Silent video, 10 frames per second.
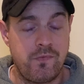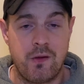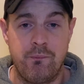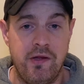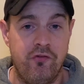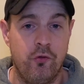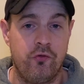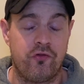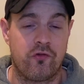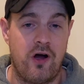Please
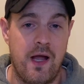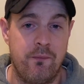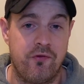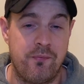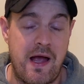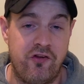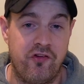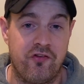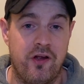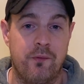do subscribe, smash
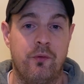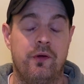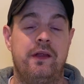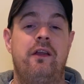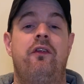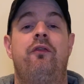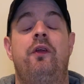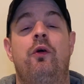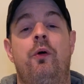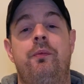this like button, get this
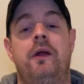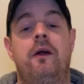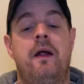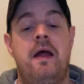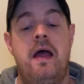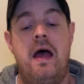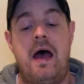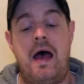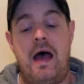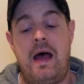video up here.
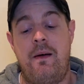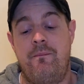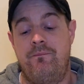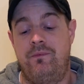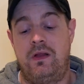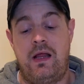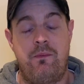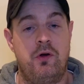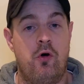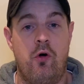
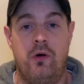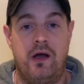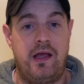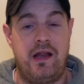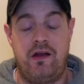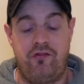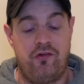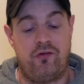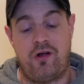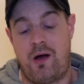Let me know again as
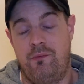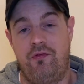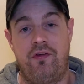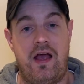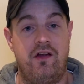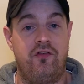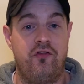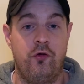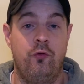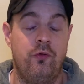your comments, and
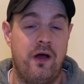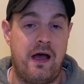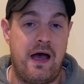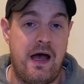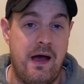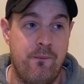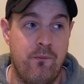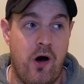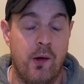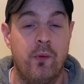do
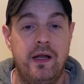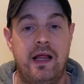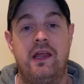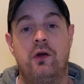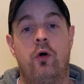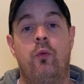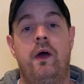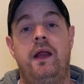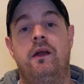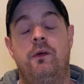I will let you know
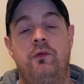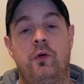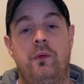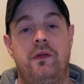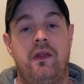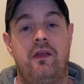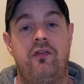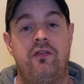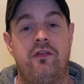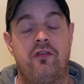when I'm doing
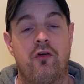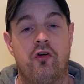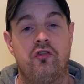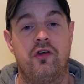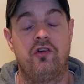this discussion and